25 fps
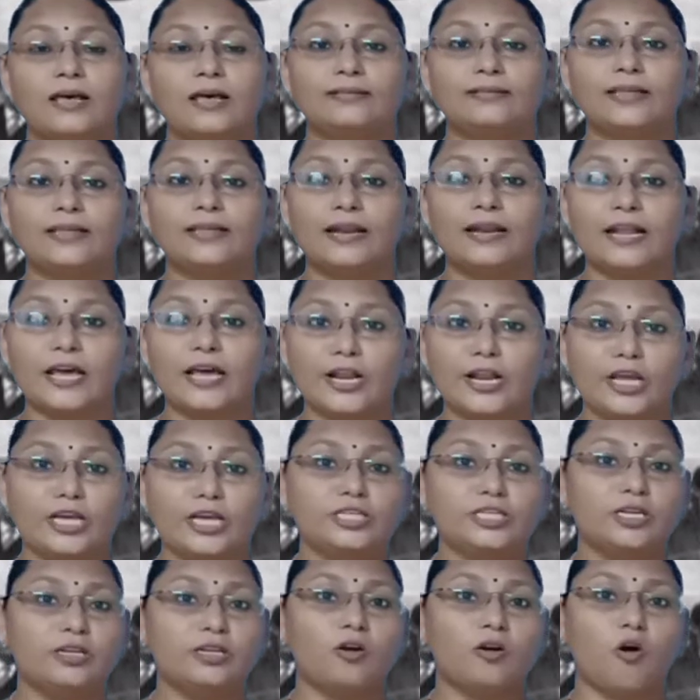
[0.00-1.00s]
the
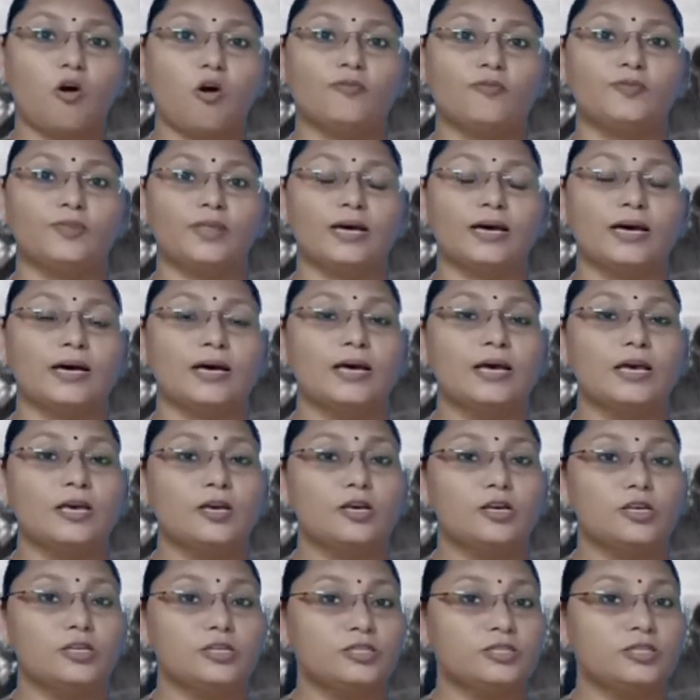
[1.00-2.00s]
narration of the
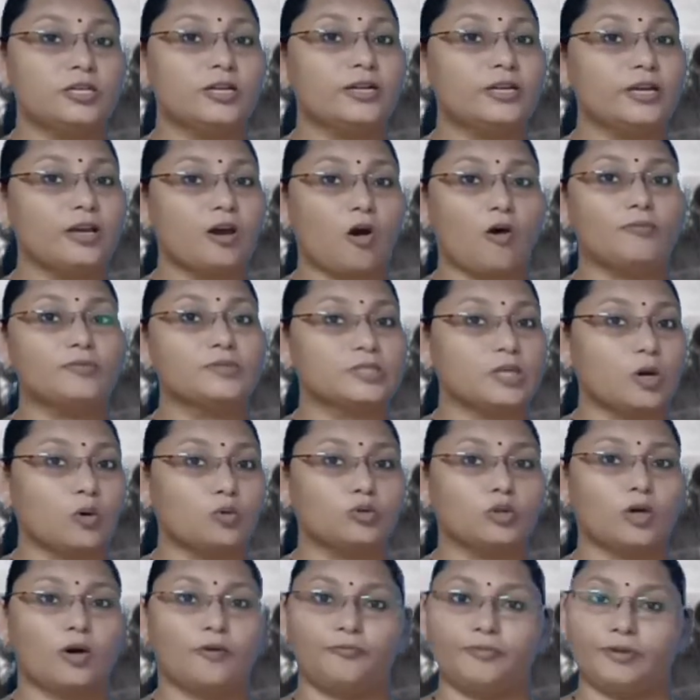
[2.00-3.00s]
history of
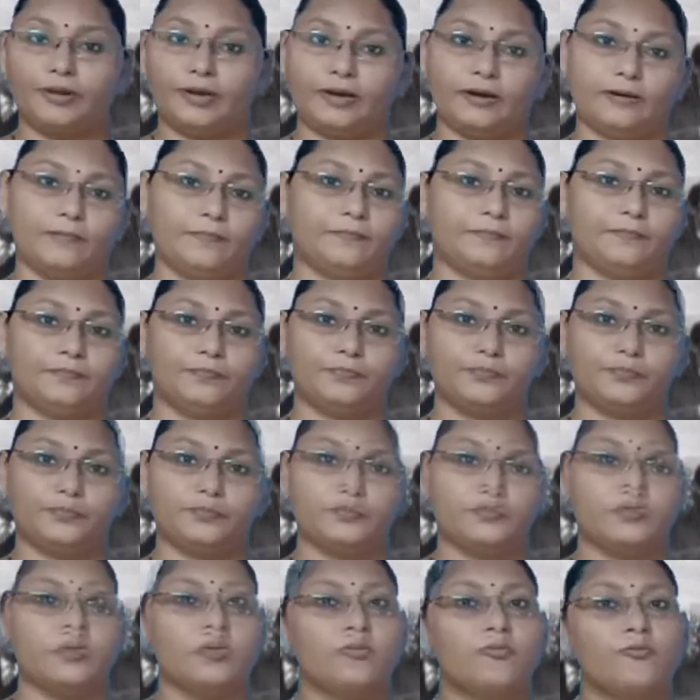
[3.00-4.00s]
South Africa.
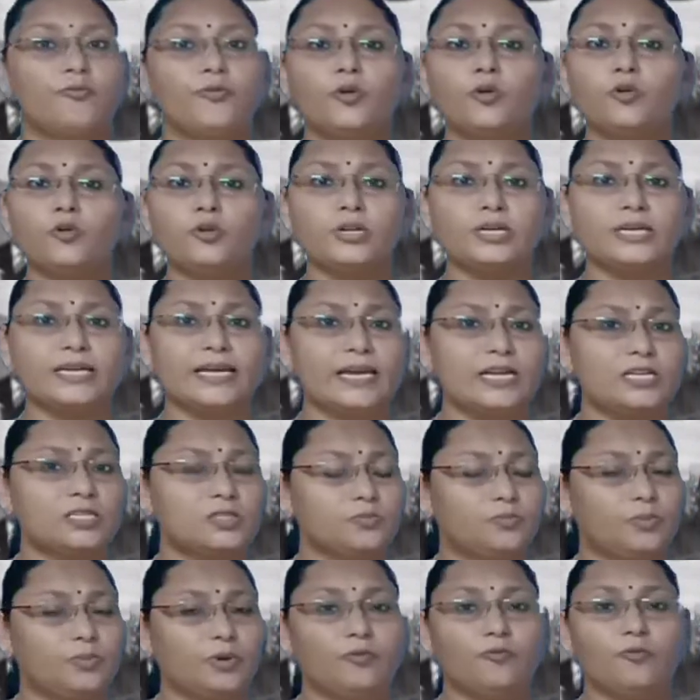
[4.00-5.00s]
Few decades
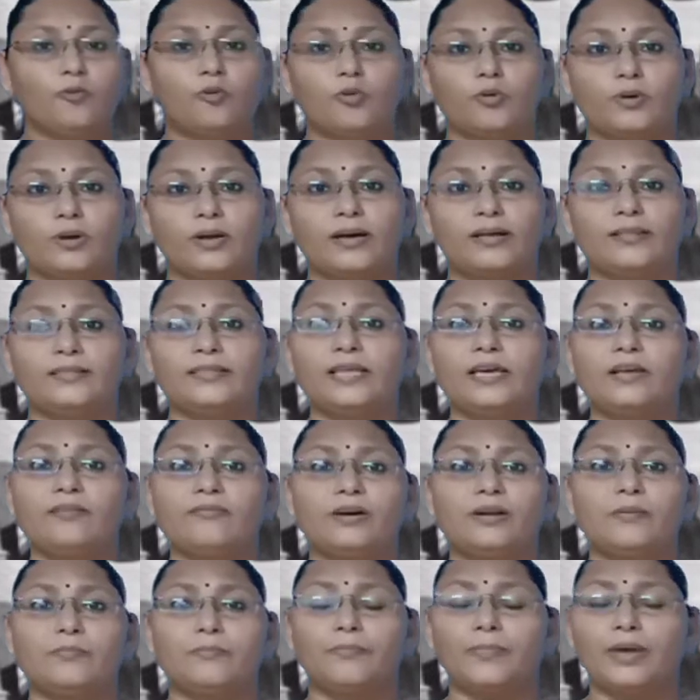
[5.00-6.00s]
before, there
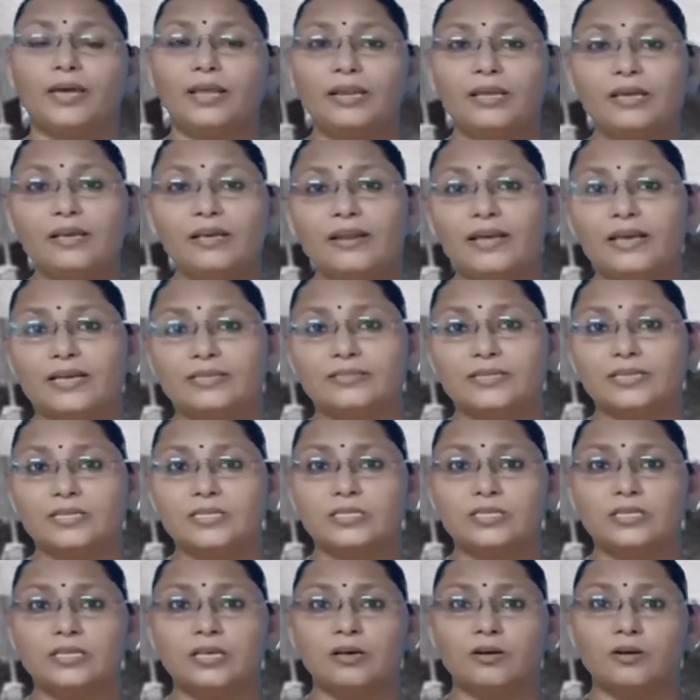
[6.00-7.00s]
were many
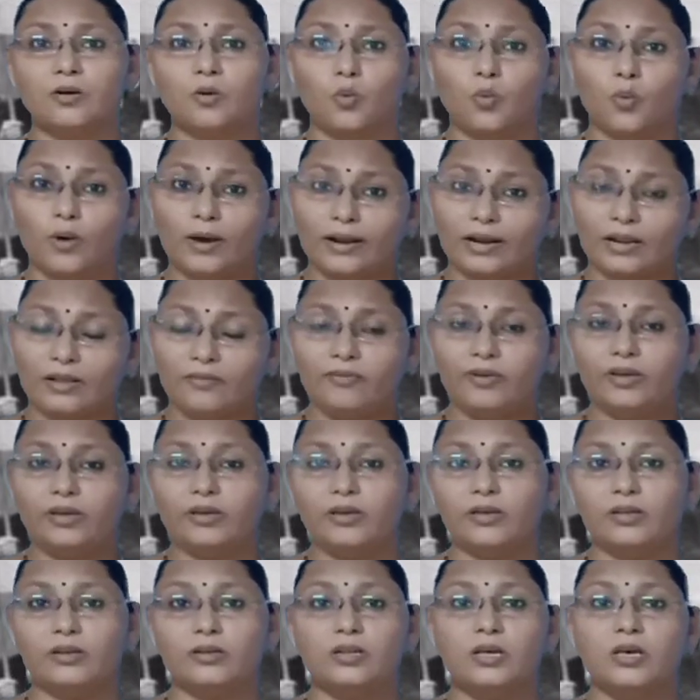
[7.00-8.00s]
races were
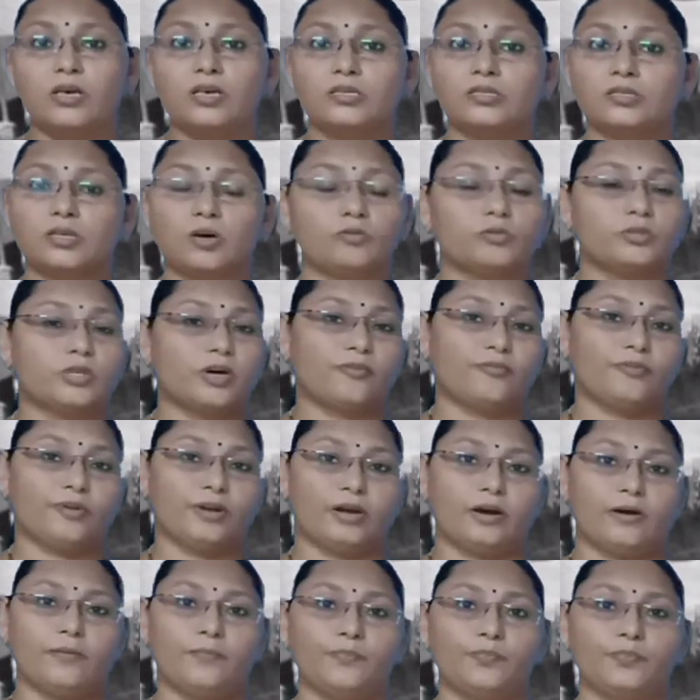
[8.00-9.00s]
living in South
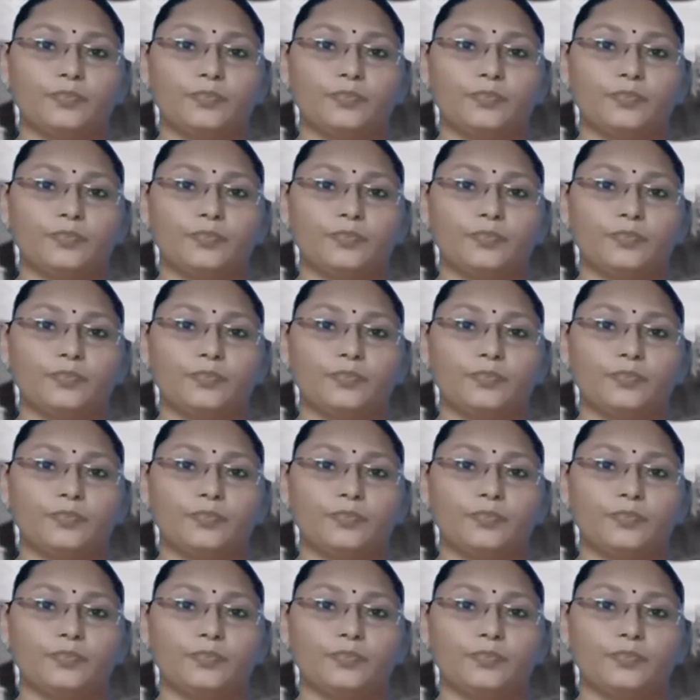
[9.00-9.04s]
Africa.